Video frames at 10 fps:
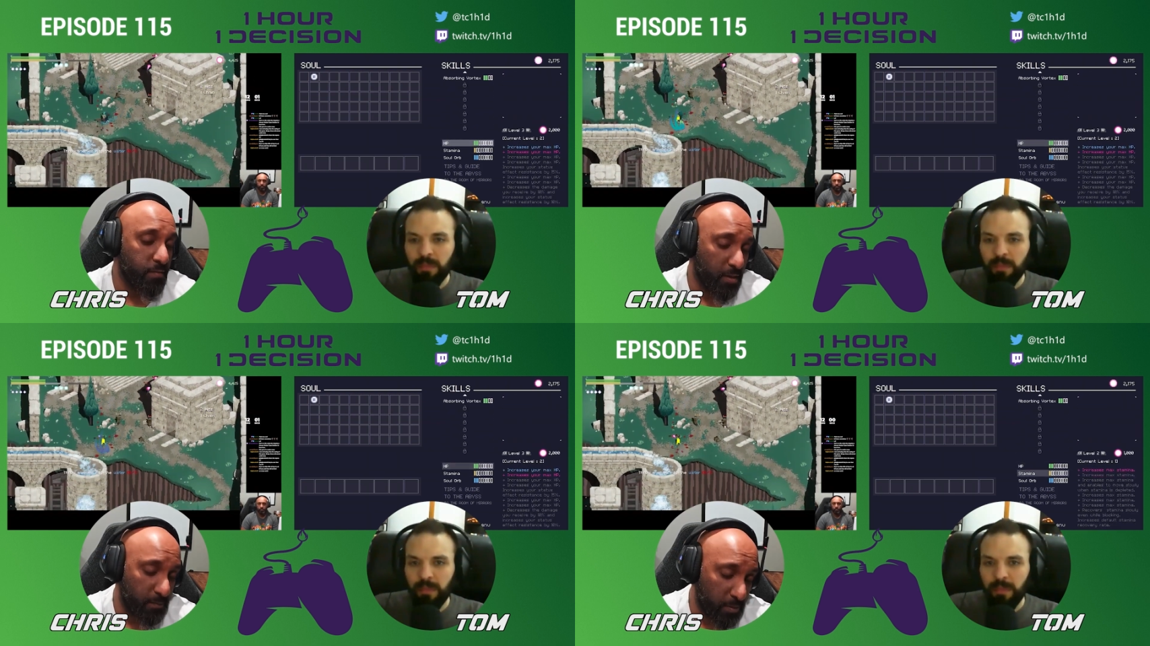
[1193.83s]

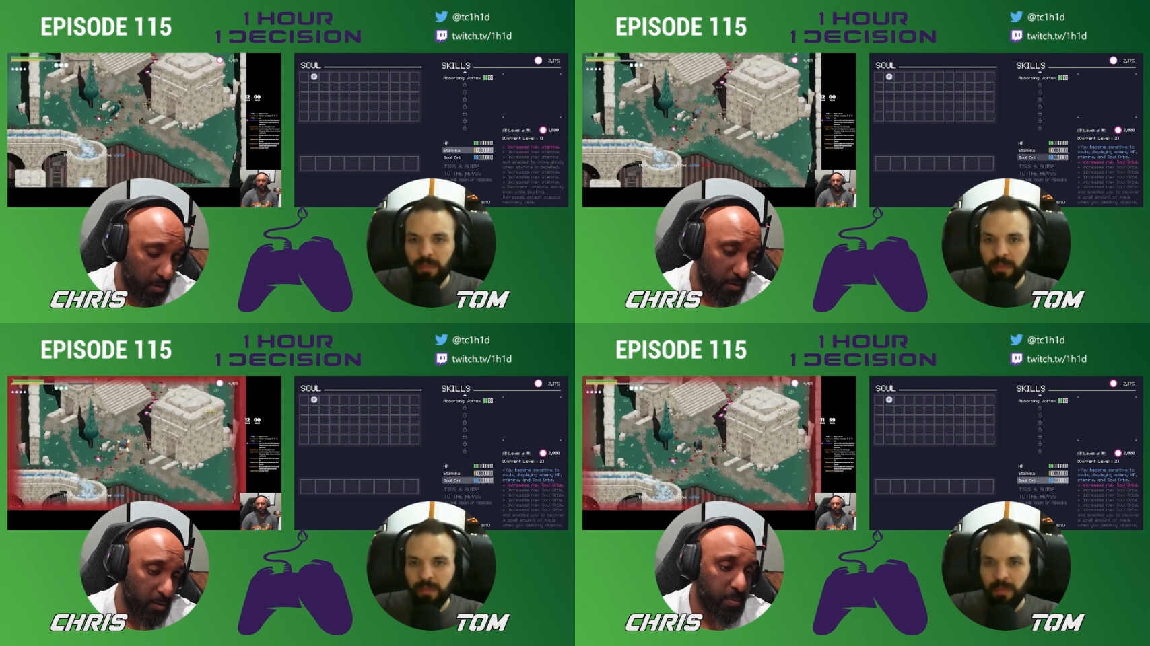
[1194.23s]
Speaker 1: if you left
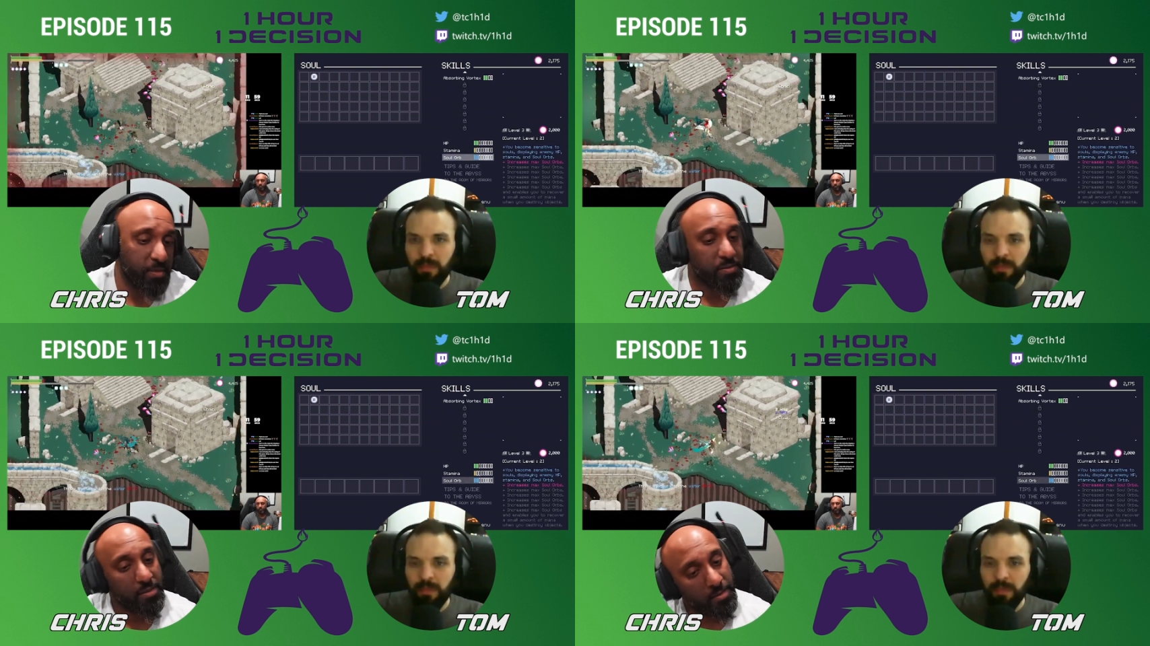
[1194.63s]
played it on your
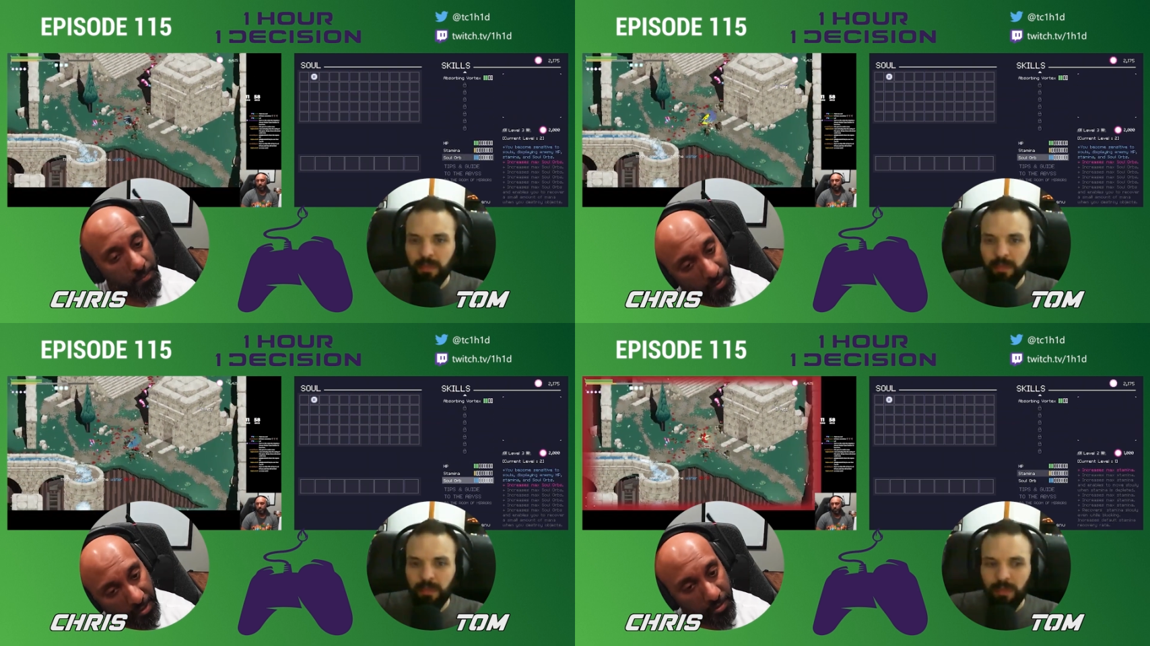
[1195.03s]
P
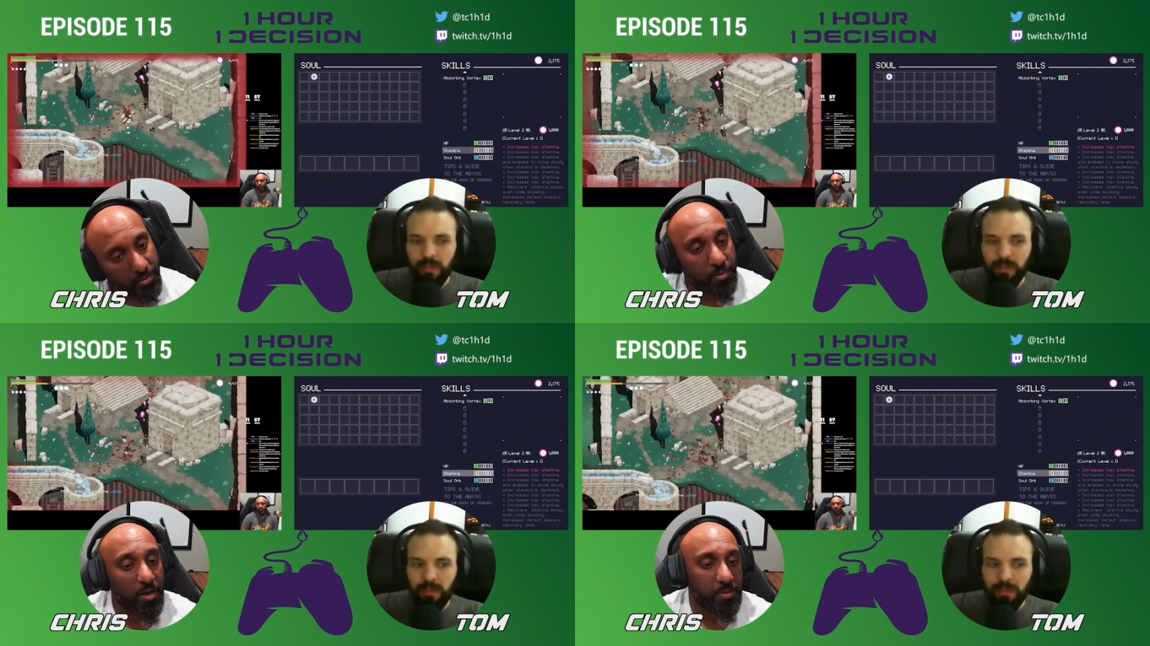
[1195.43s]
C back
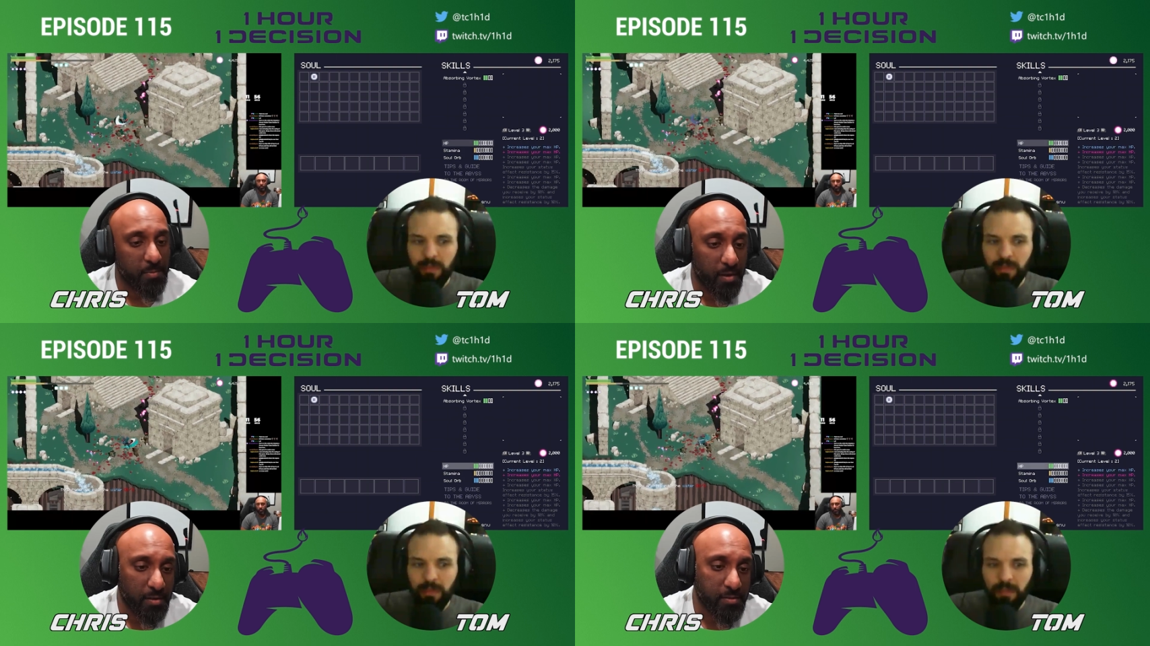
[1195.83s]
on your
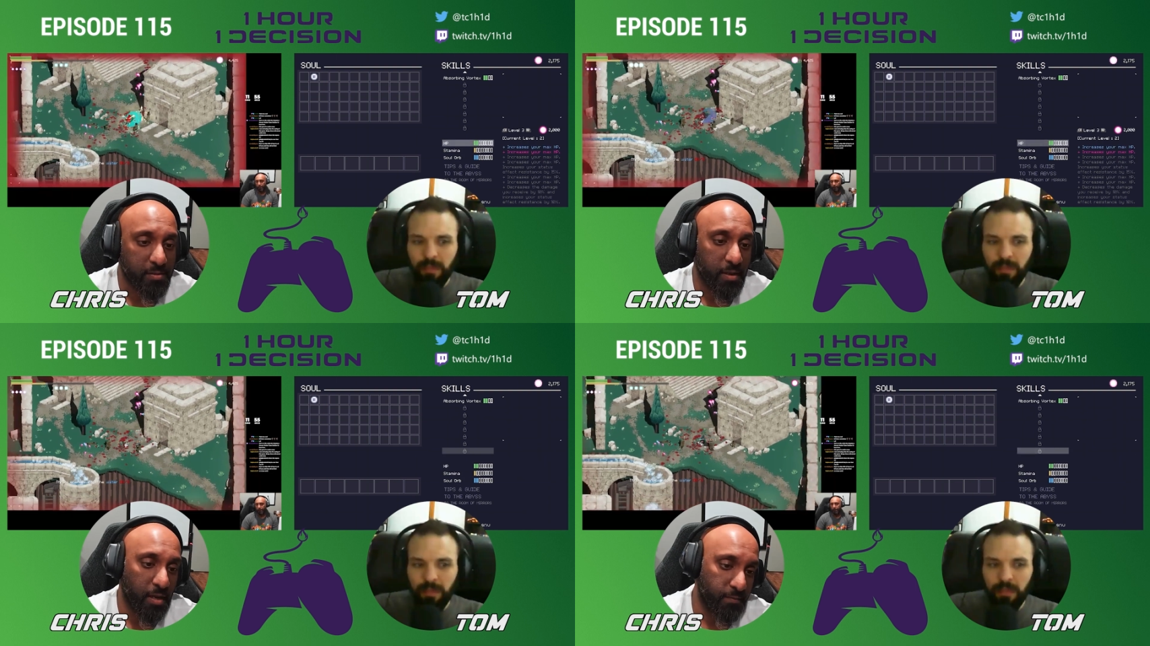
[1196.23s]

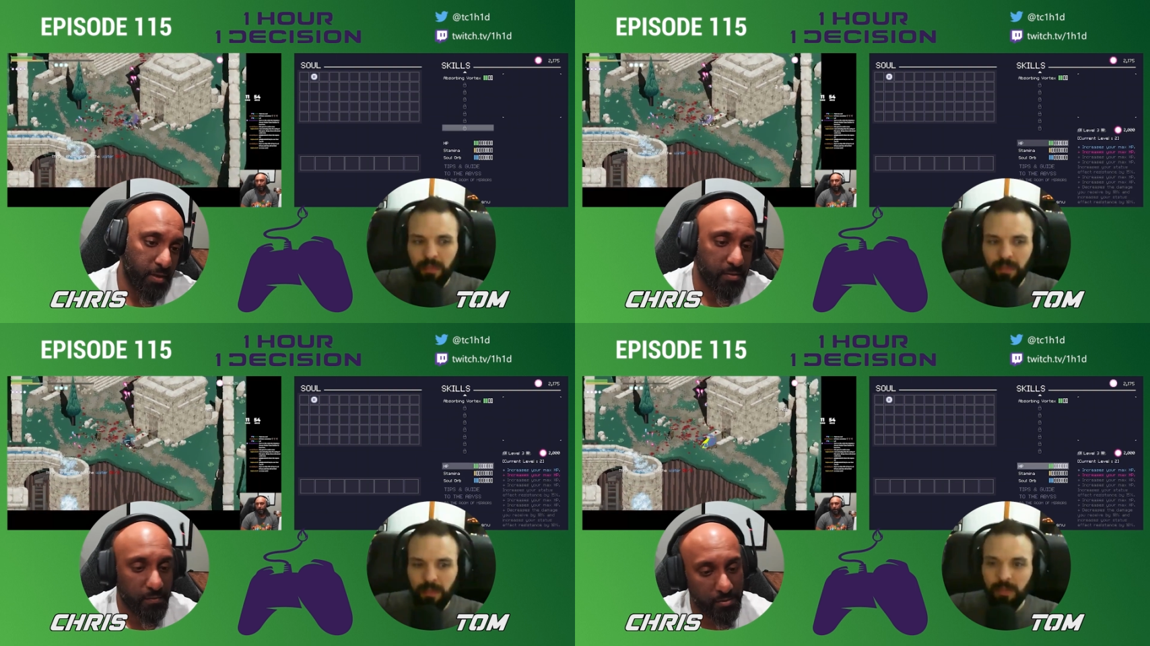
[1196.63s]
Xbox
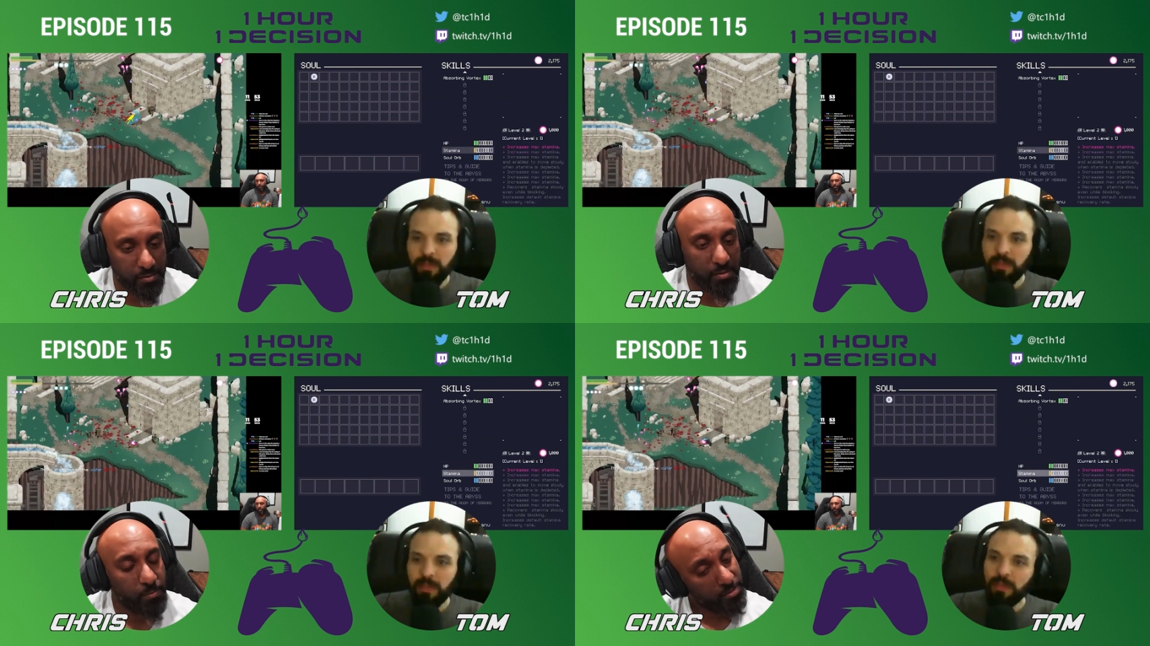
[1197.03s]
and vice
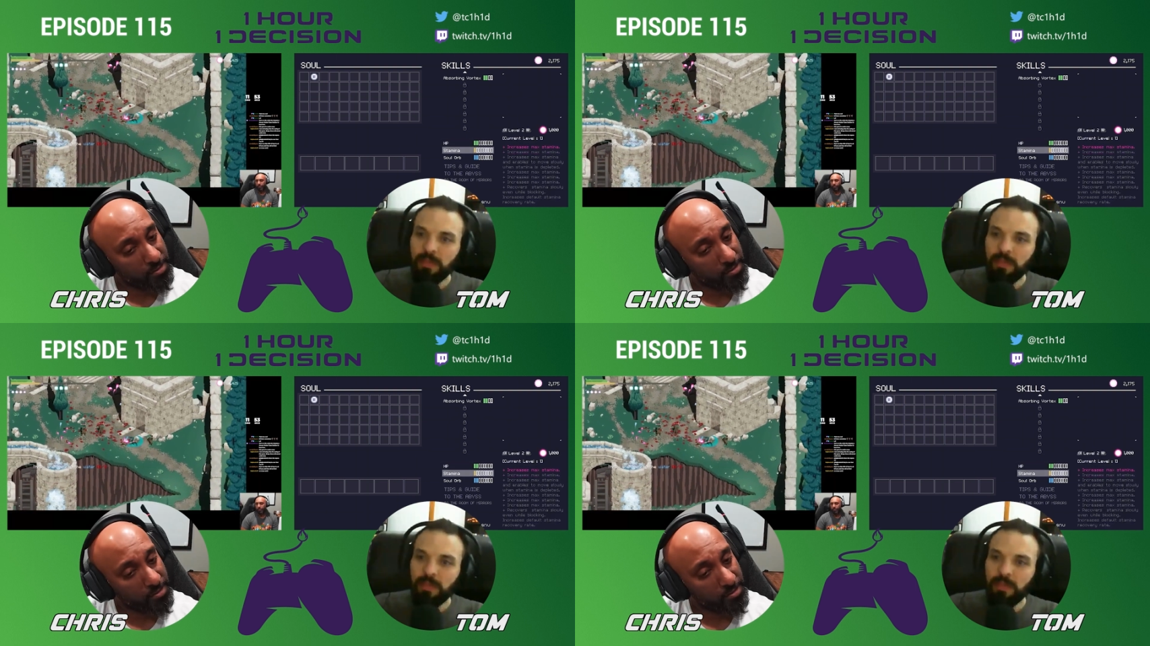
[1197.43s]
versa,